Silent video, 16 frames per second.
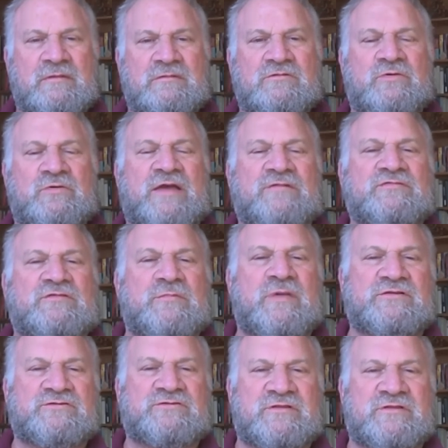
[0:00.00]
Do we have to
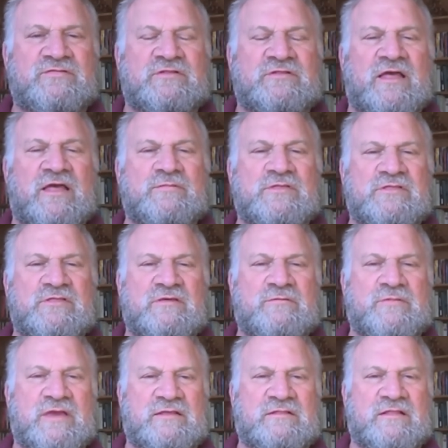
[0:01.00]
mention even lemons can
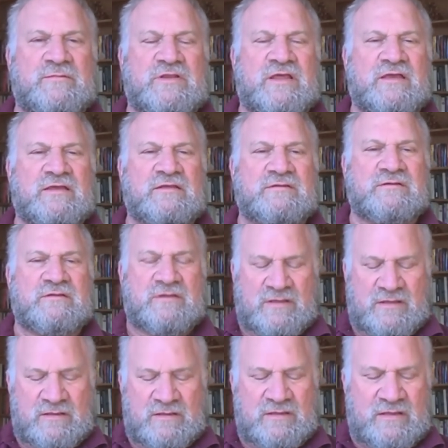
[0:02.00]
make lemonade?
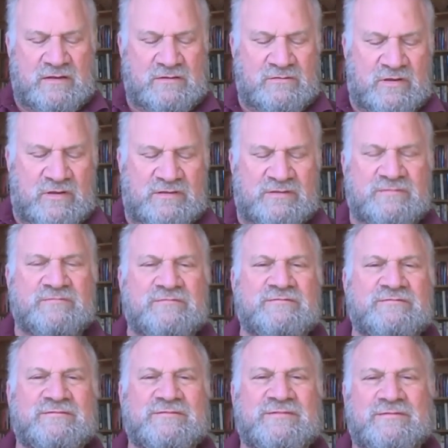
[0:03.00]
Anyway,
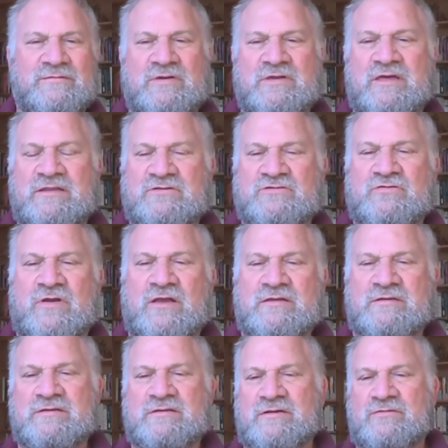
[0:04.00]
we're getting
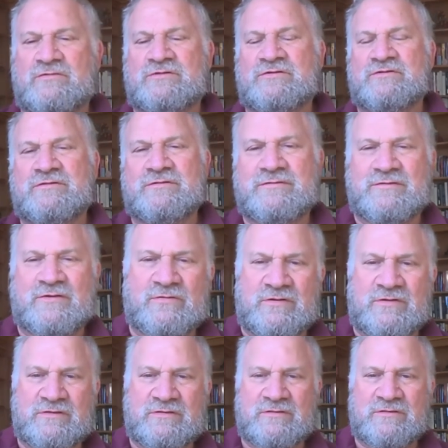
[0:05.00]
trite here, which is so
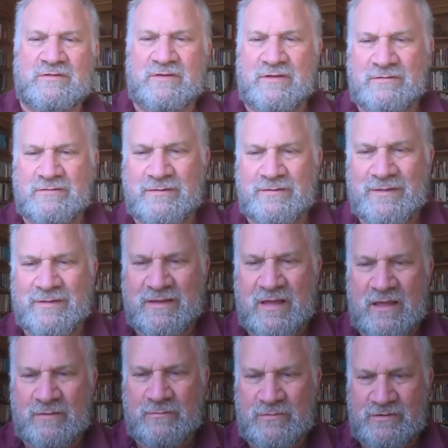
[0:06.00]
easy and
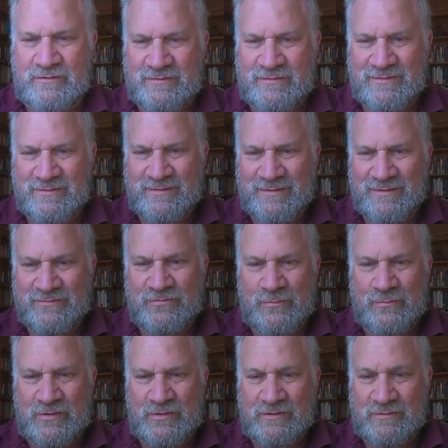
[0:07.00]
common for
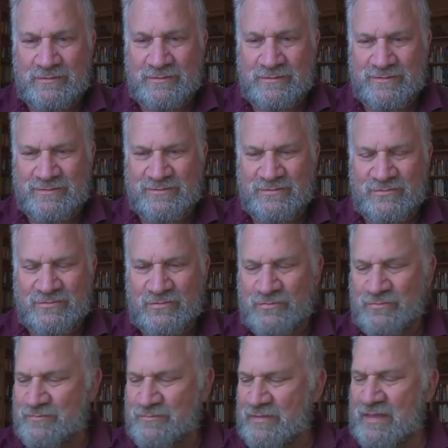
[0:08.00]
me, at least, to
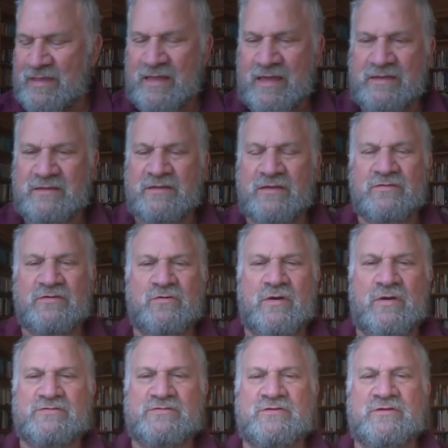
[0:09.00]
do. Any other
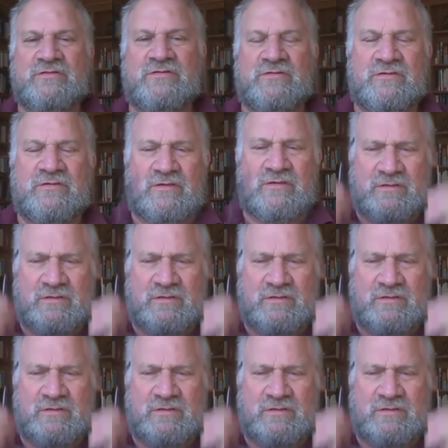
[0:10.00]
questions?